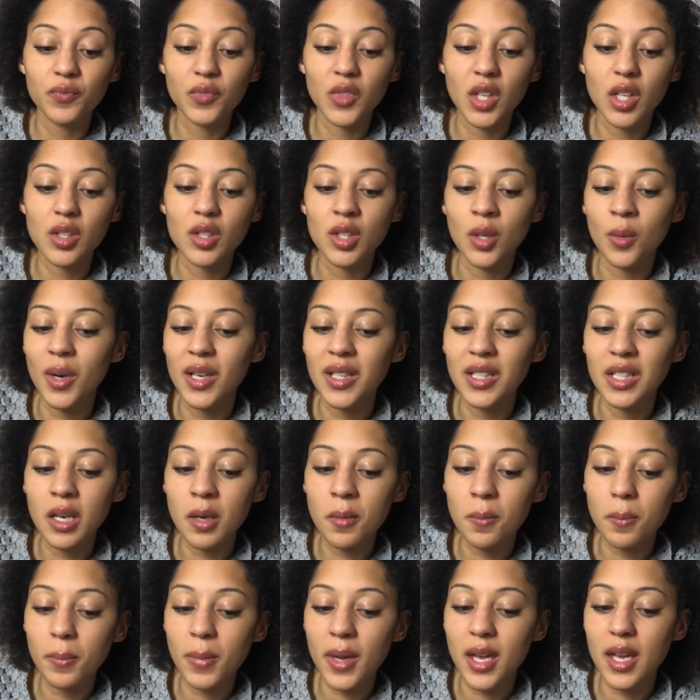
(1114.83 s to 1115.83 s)
So I
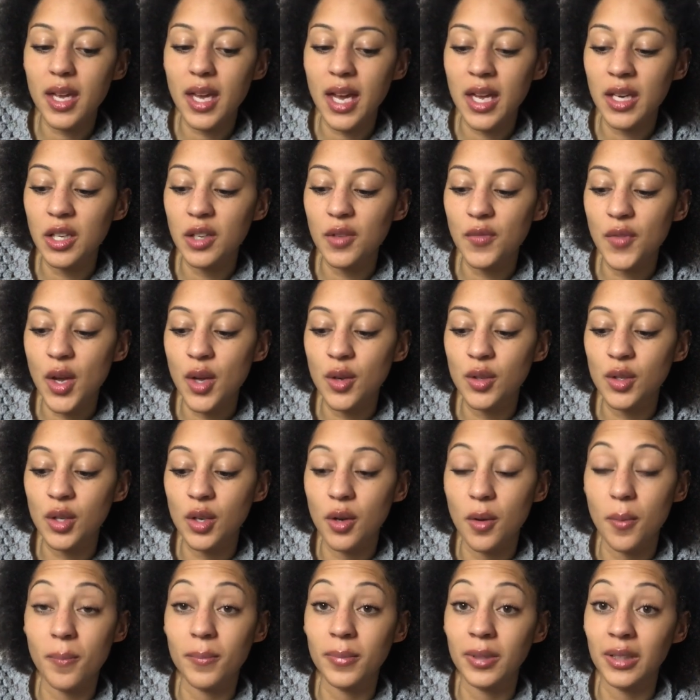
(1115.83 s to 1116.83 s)
didn't pick any of those
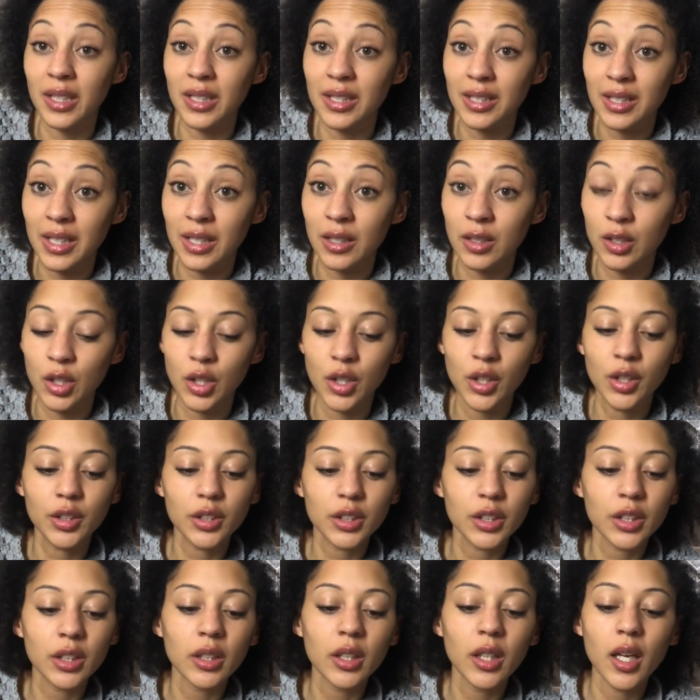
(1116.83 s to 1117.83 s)
up, but I did
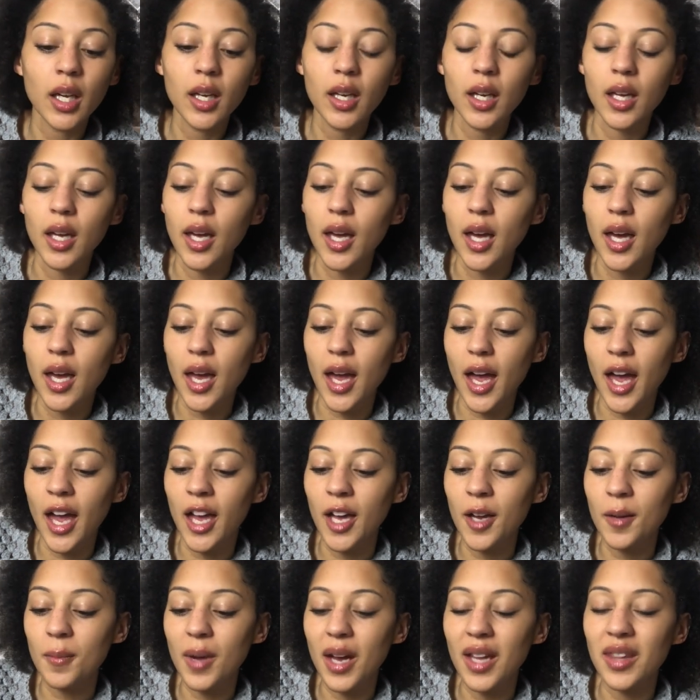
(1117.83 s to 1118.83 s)
look.
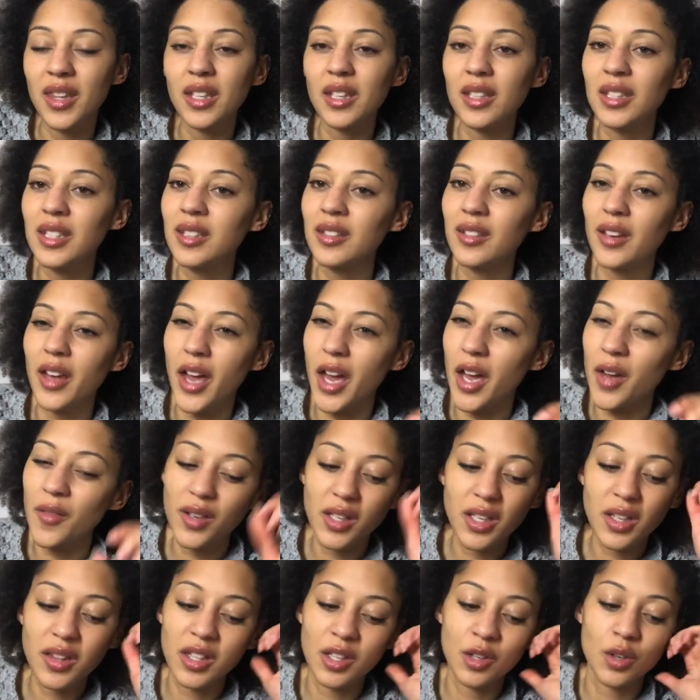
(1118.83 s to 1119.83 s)
And then I didn't have
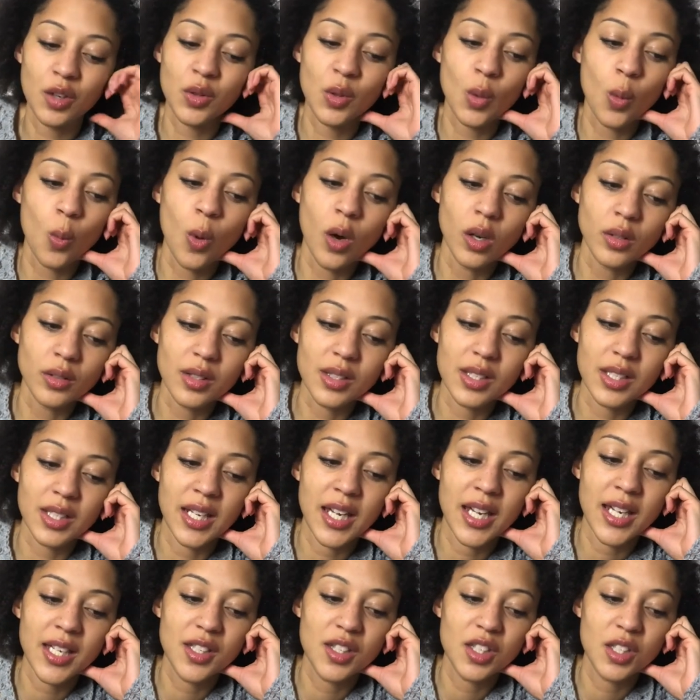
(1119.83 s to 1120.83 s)
anything on the wants
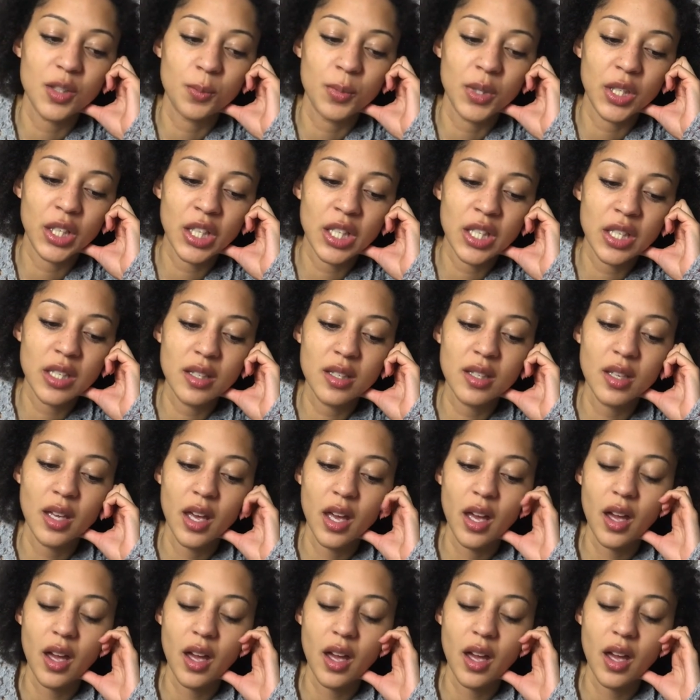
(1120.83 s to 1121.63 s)
list, because